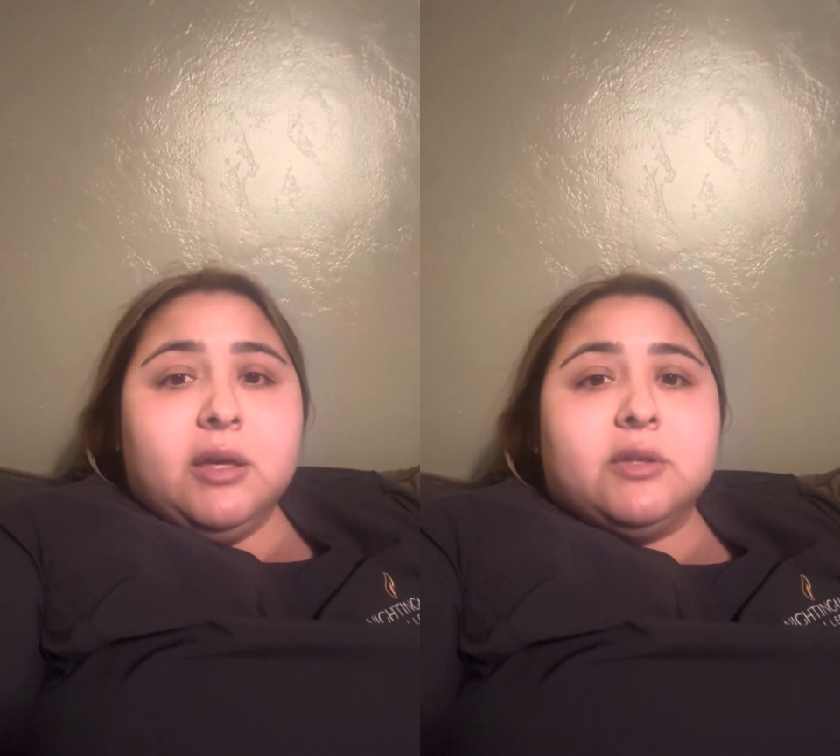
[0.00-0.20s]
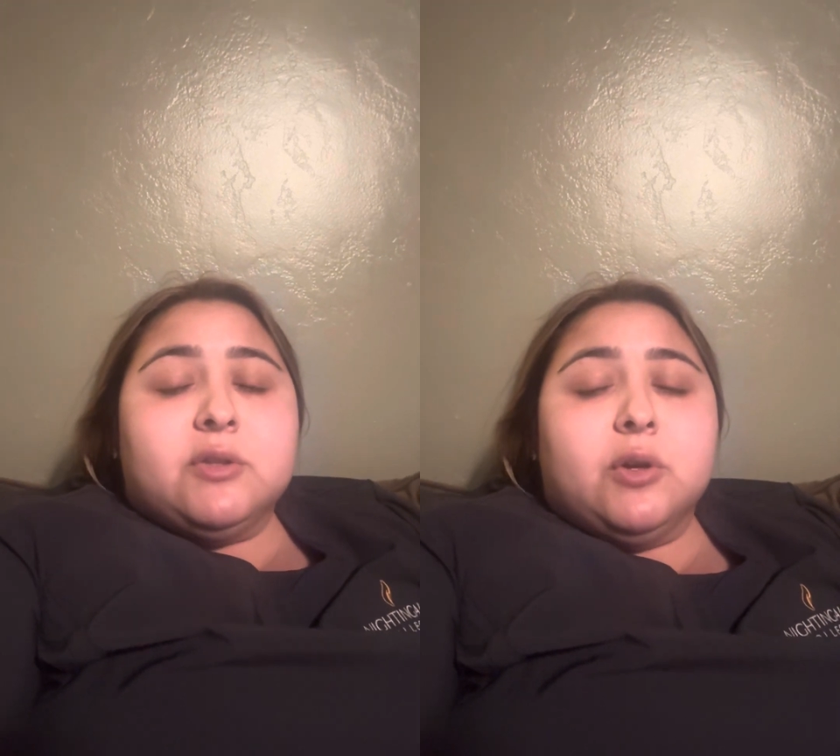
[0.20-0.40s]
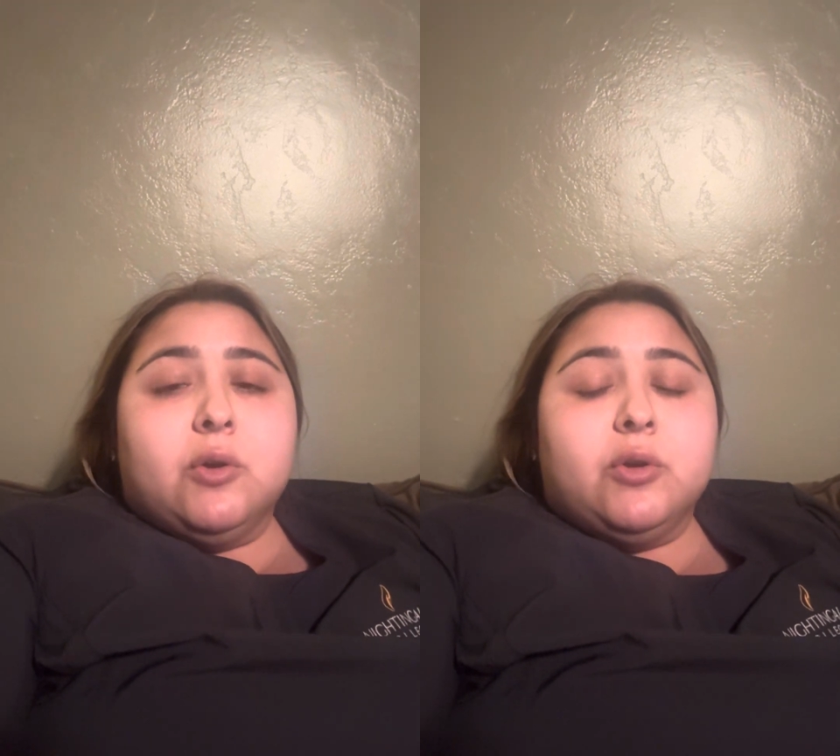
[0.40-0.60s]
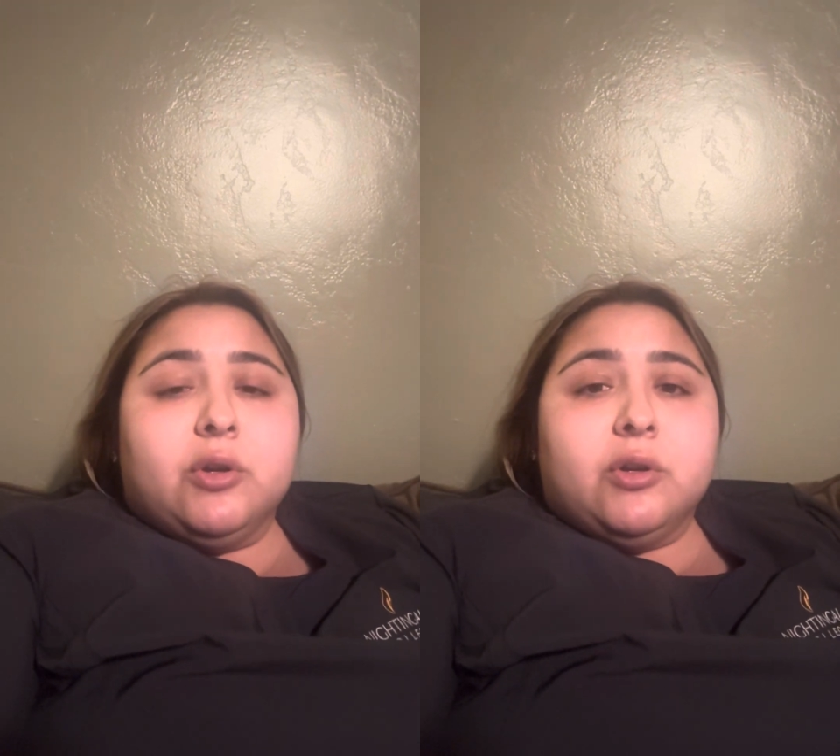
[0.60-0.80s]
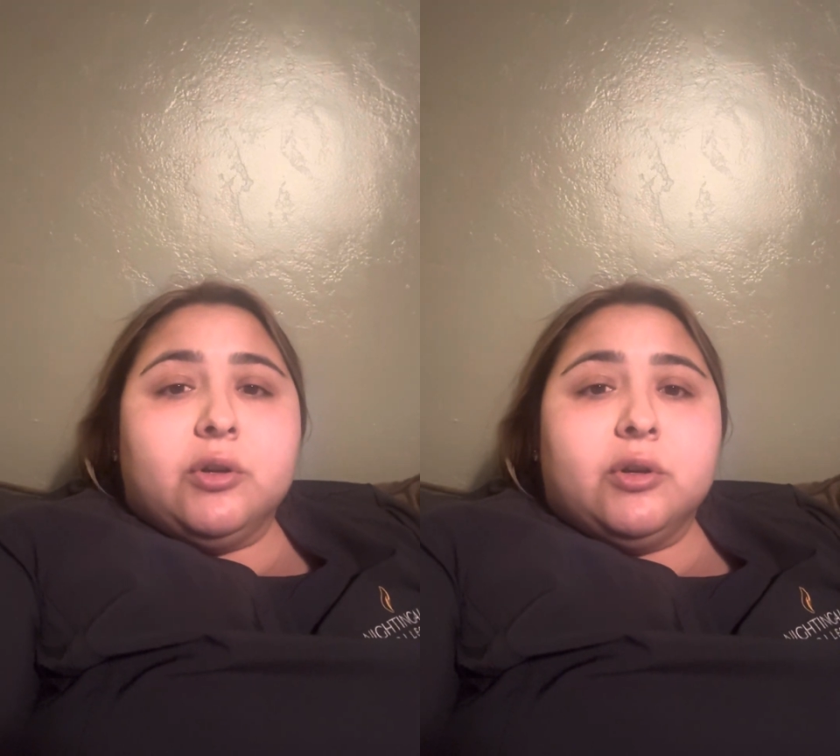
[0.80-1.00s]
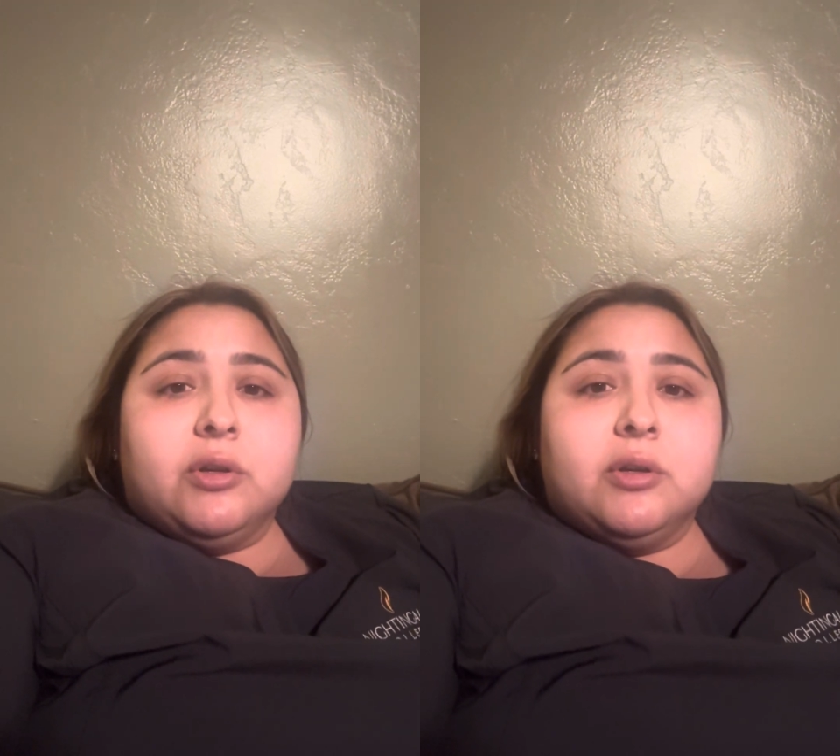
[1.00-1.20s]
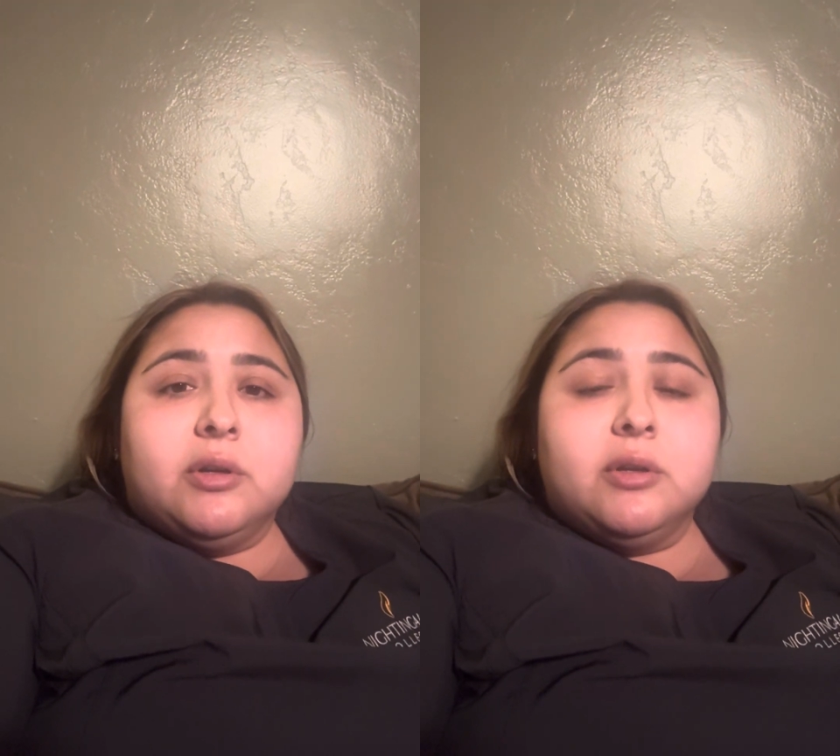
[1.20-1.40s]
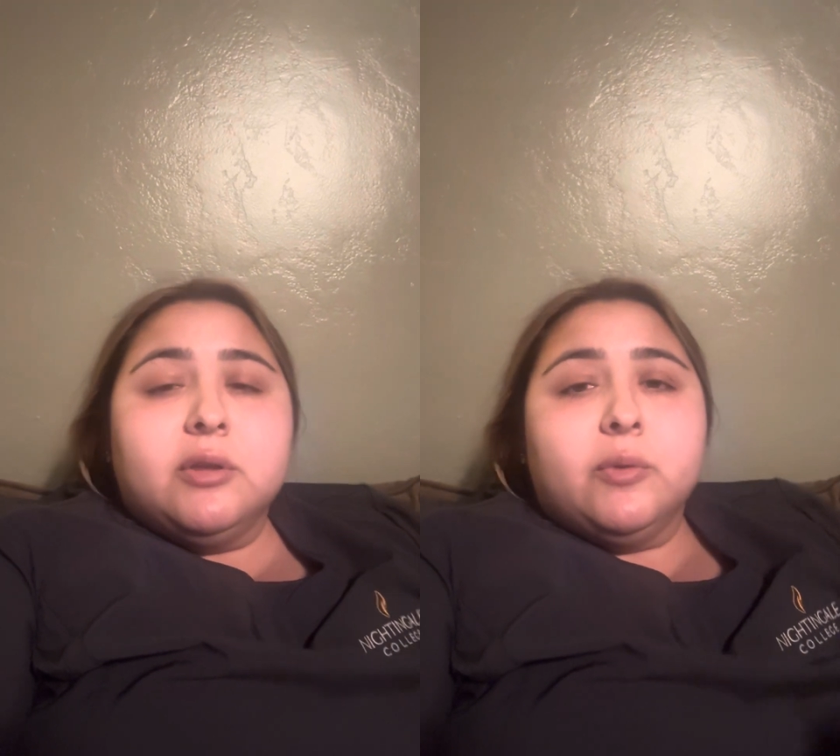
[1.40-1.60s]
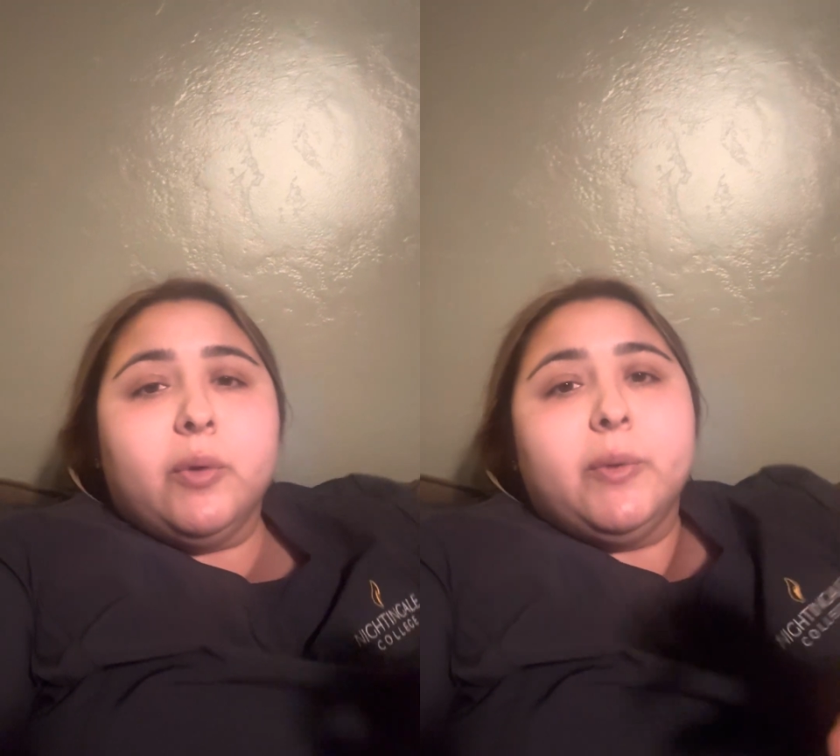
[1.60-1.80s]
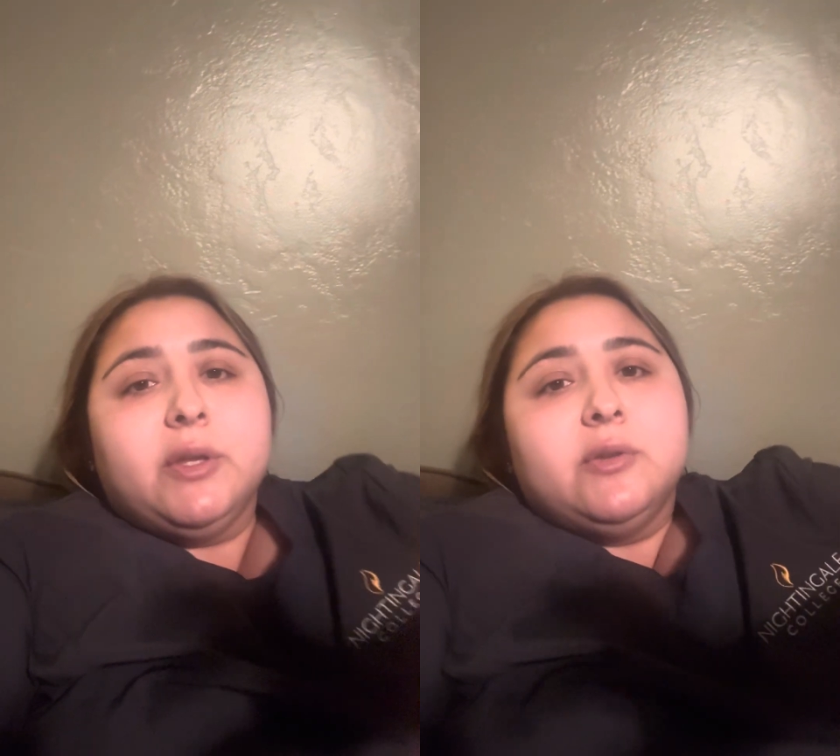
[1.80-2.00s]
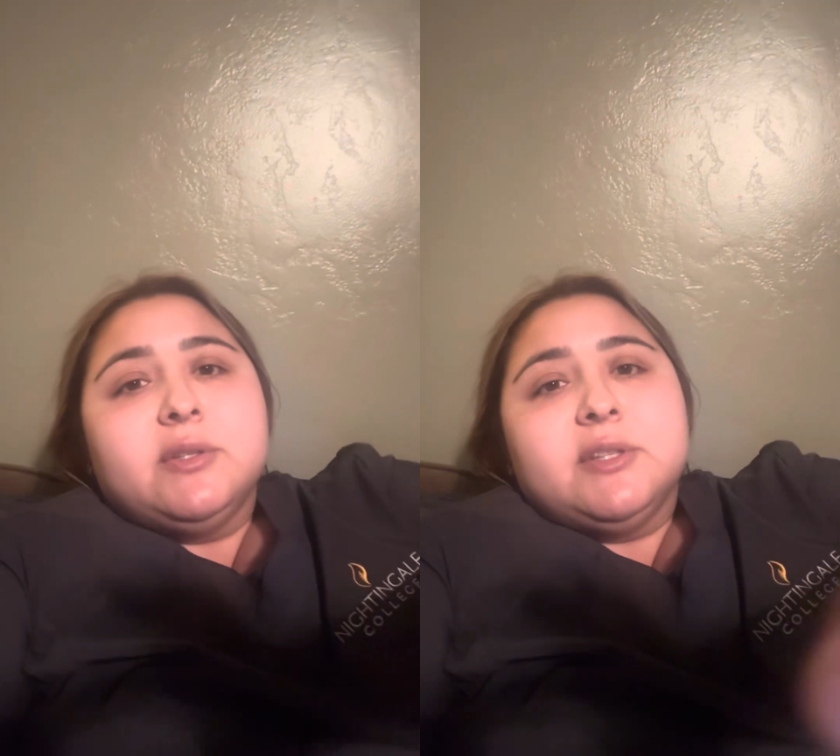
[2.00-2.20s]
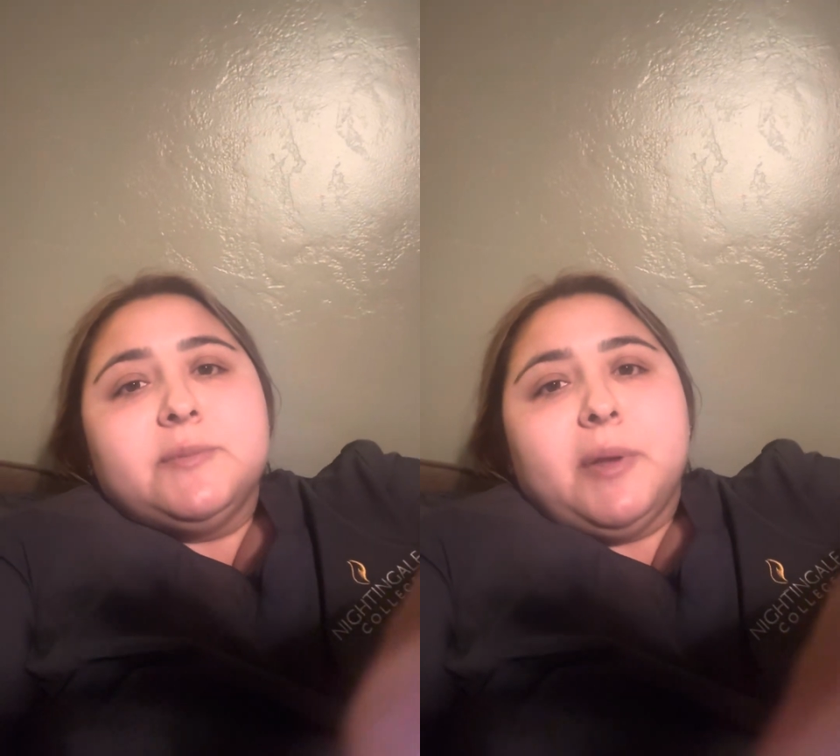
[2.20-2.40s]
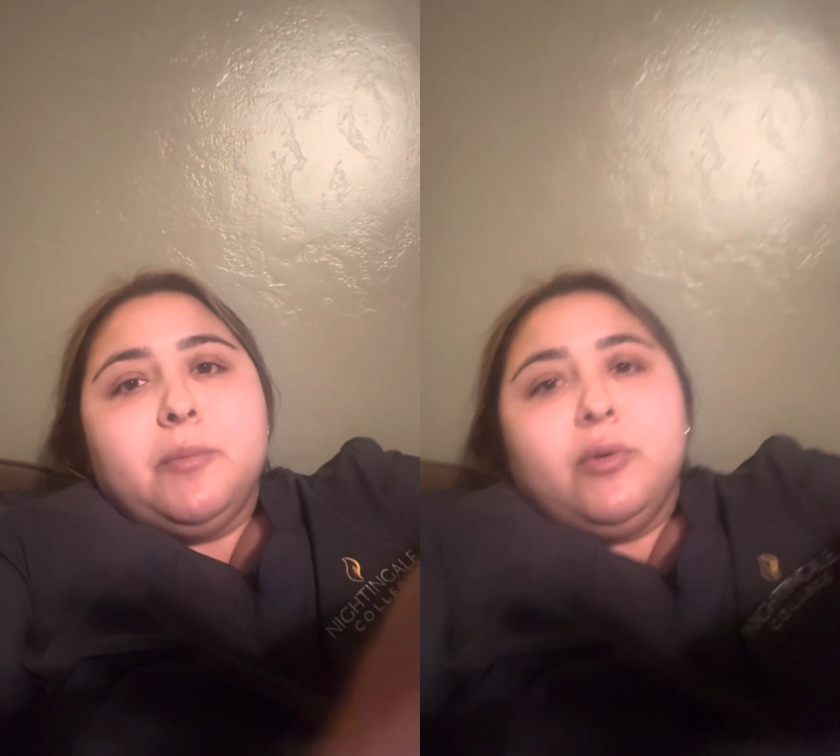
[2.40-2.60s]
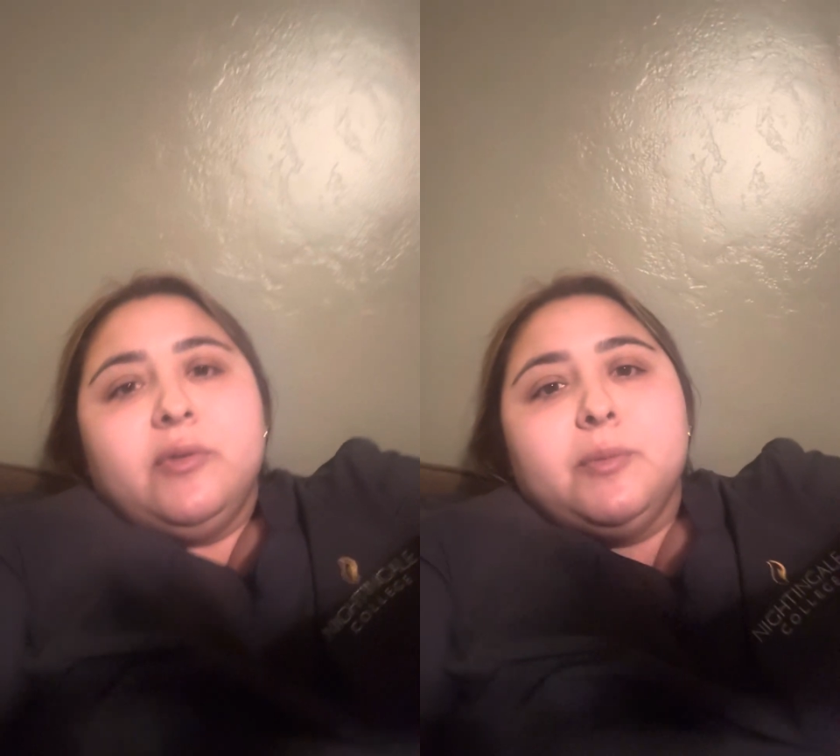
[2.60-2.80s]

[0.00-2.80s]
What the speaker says: So the way we can do this is by improving the